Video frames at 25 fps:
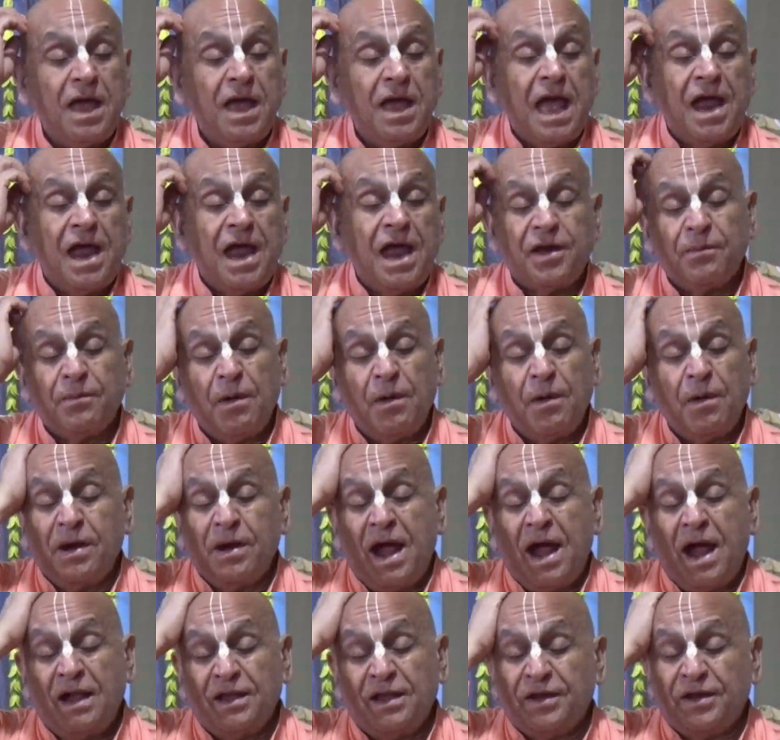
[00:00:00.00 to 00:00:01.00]
And remember
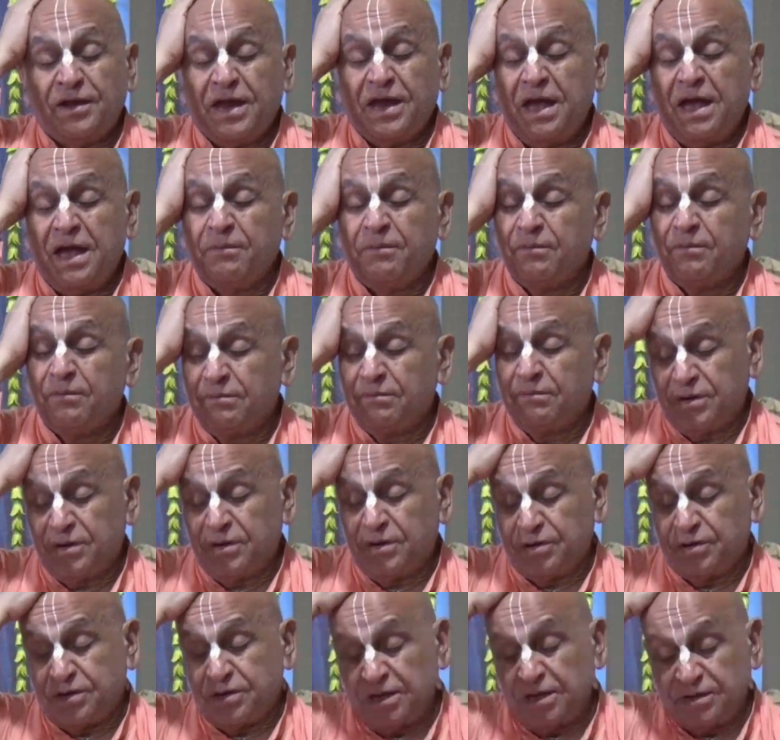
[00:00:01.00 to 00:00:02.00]
all the time,
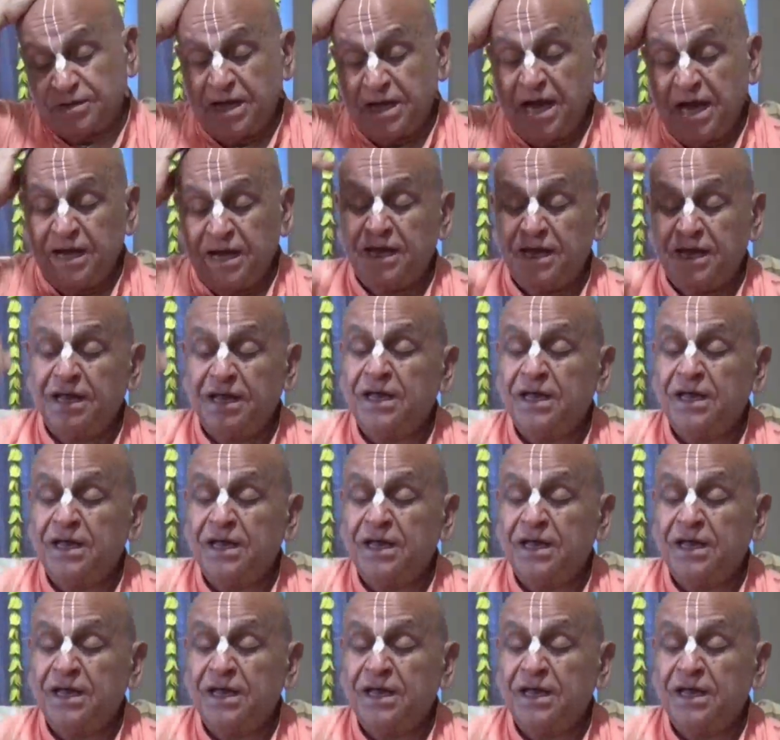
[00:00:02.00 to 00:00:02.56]
Krishna said,